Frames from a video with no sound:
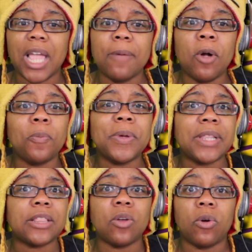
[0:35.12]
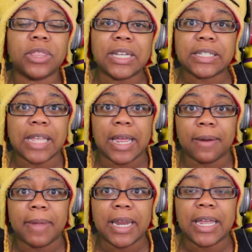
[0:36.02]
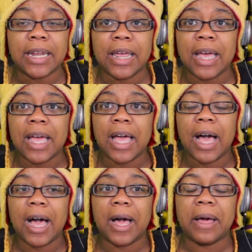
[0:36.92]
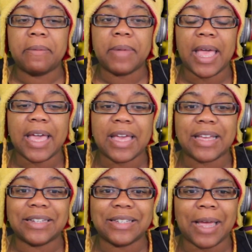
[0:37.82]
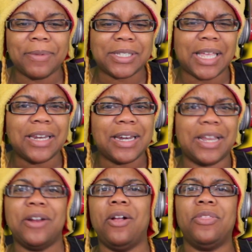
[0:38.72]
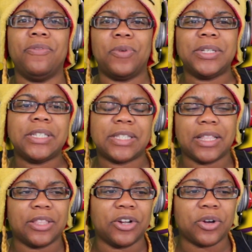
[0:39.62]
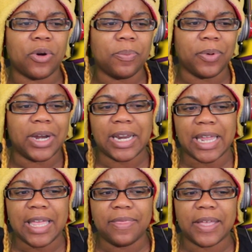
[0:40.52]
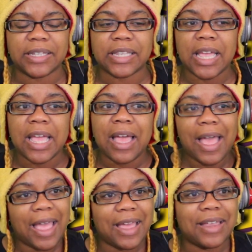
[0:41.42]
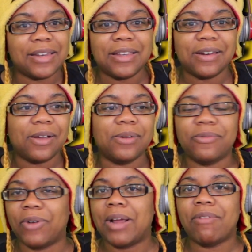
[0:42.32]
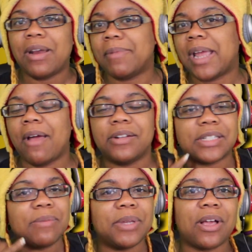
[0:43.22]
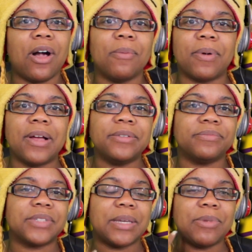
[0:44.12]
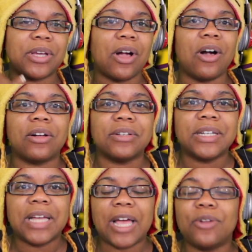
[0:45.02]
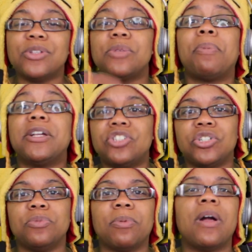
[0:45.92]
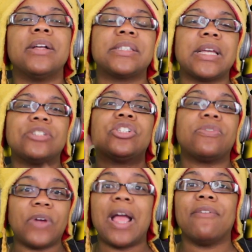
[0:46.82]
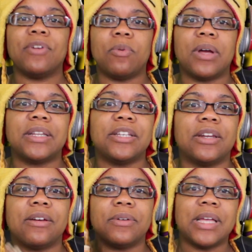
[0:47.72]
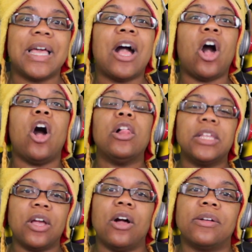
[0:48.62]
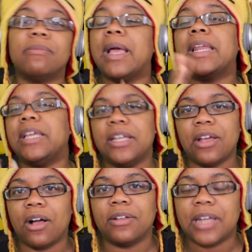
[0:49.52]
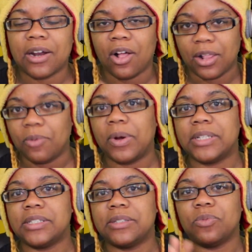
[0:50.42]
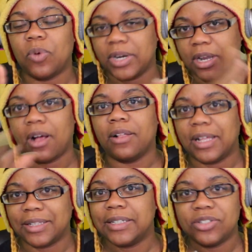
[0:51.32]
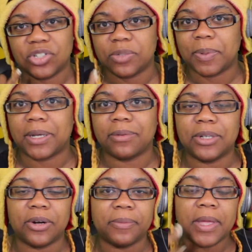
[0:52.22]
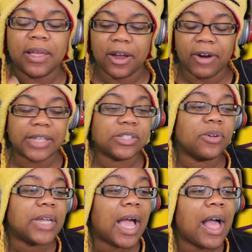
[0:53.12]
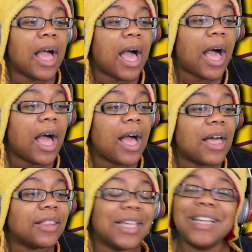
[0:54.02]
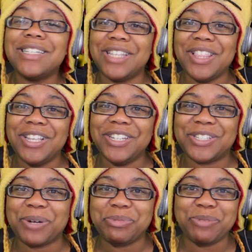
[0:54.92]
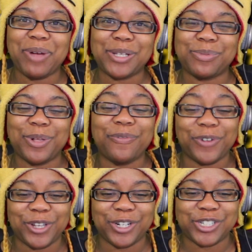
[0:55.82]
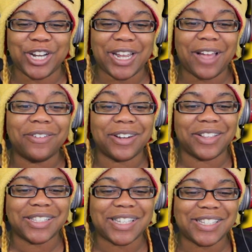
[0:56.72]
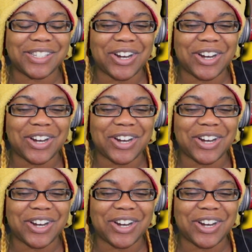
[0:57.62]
I'm hoping that the whole thing is animated. And I'm excited to hear all the voices that they're incorporating in this. And, you know, Random Encounters, give me a call, bruh. Give me a call. I know there's a bunch of you, bruhs, like, just for everyone, you know. All of y'all. Any of y'all. Not all at once. One of y'all, at least. Just, pick, you know. Alright, so yeah. Link is in the description box below for you to check out. Now let's get